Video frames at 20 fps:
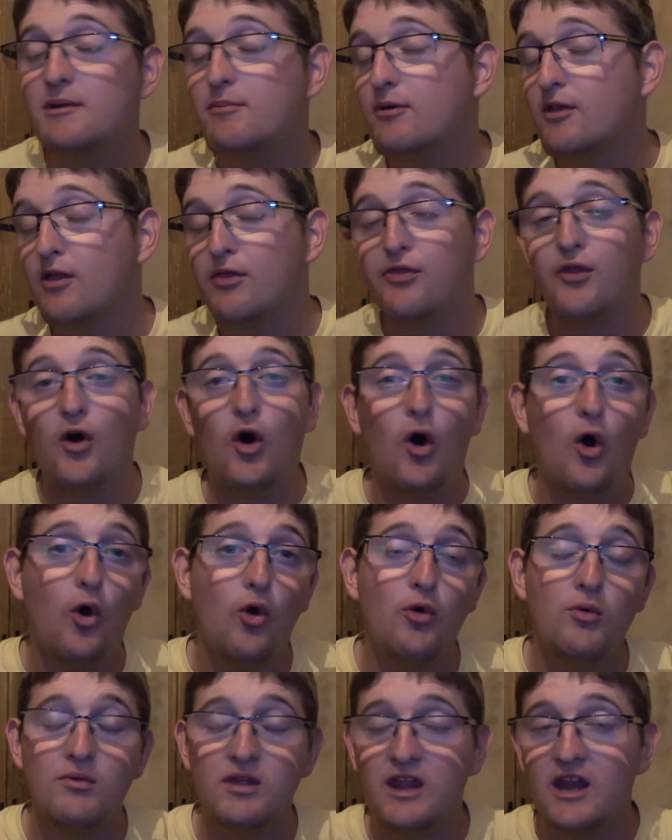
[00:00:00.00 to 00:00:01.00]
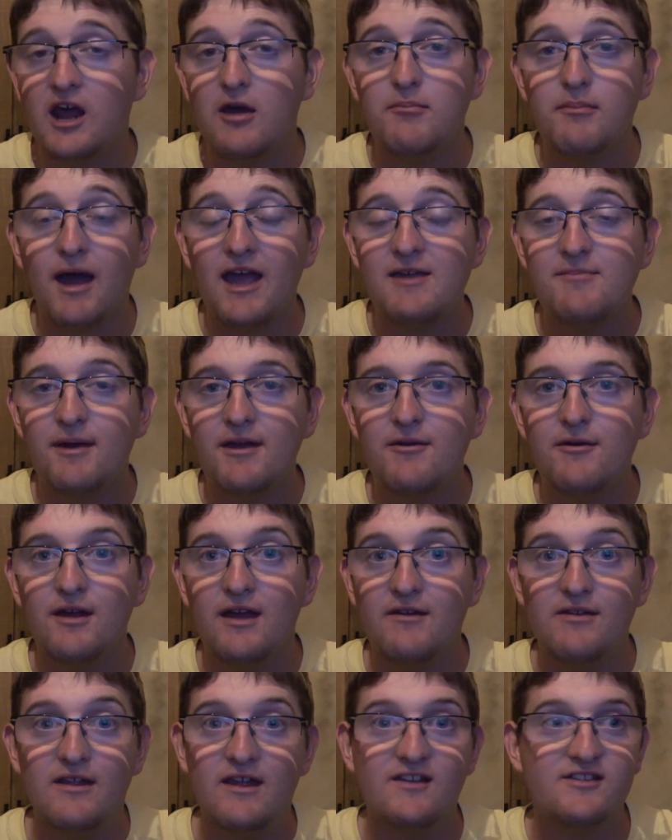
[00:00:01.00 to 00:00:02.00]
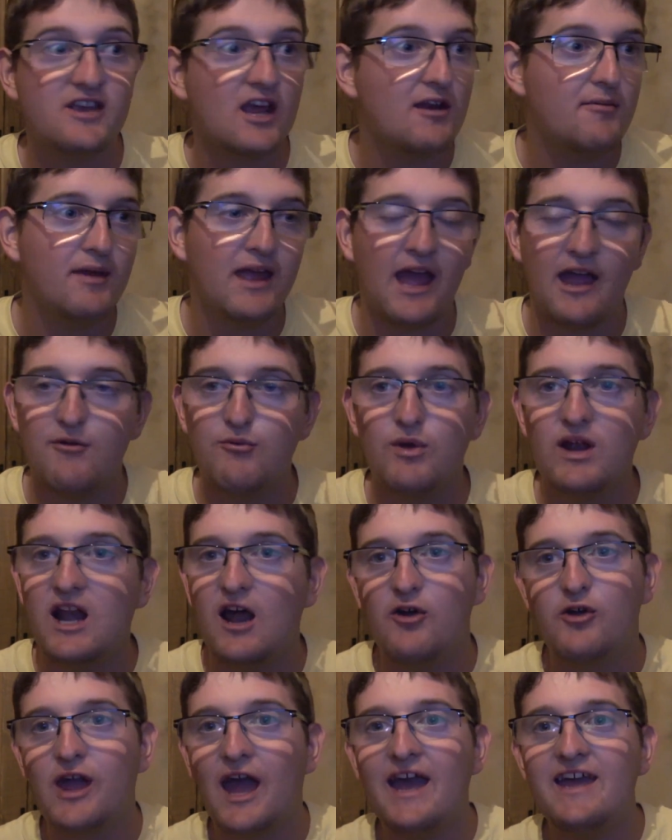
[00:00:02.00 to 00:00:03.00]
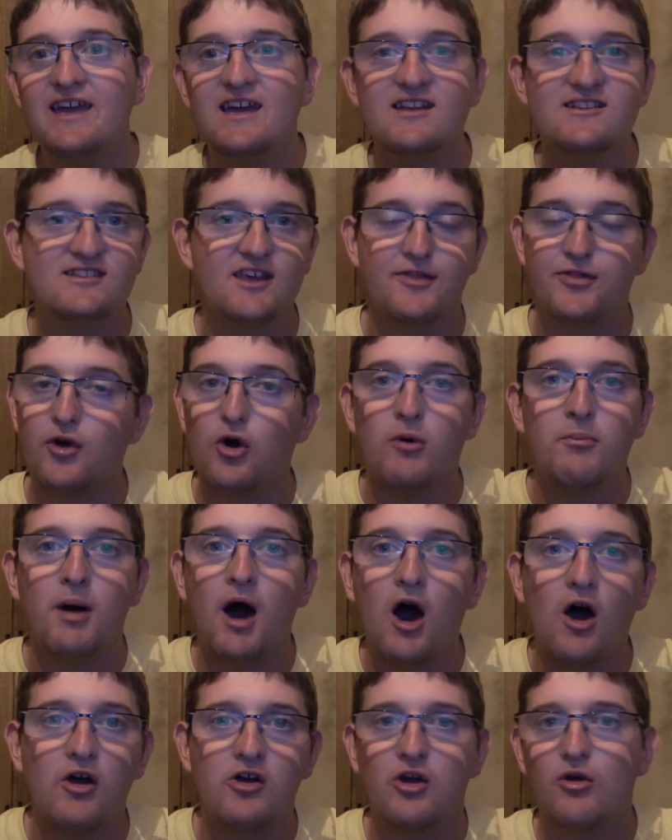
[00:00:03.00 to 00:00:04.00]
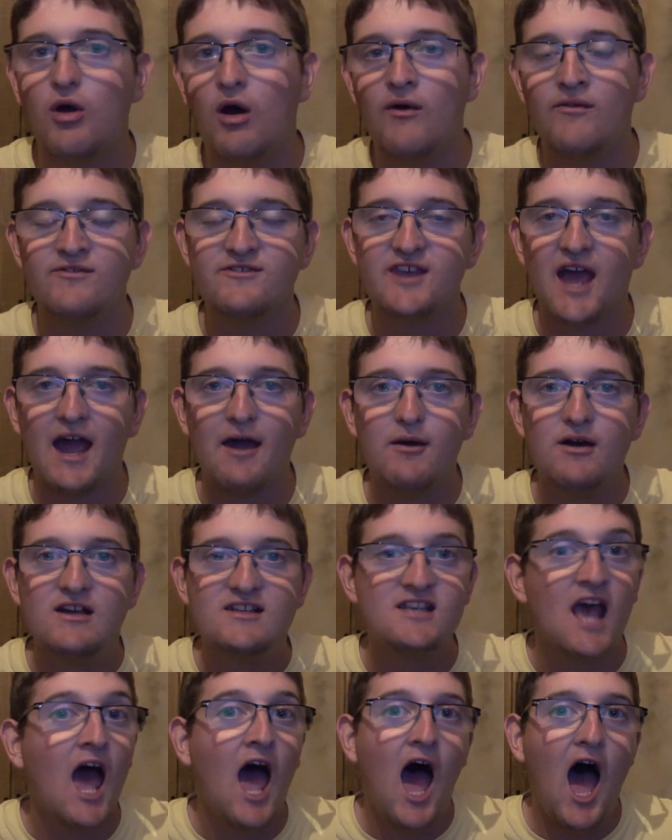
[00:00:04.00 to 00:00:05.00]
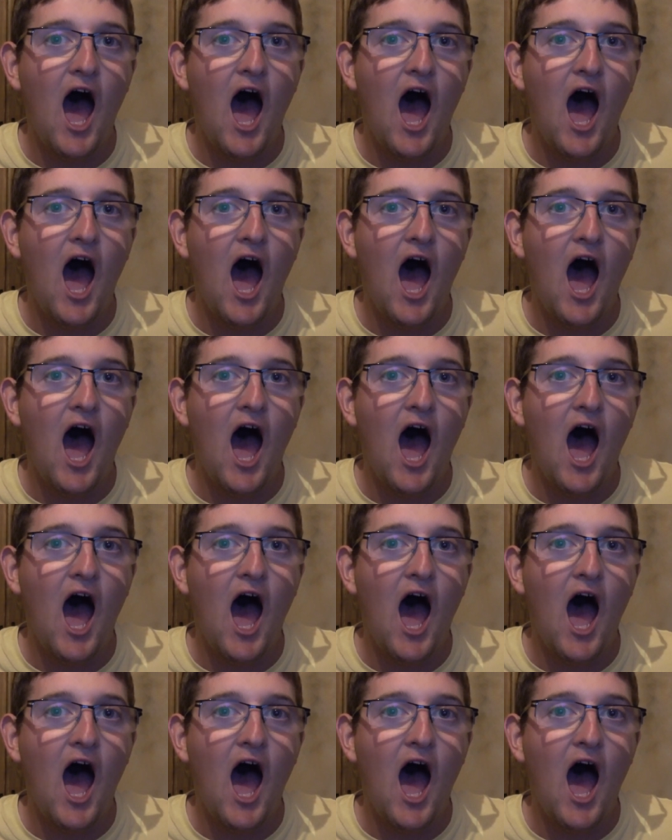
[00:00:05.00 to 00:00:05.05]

people have thought, oh, you know, maybe it's going to be getting relocated to Thorpe Park or Alton Towers.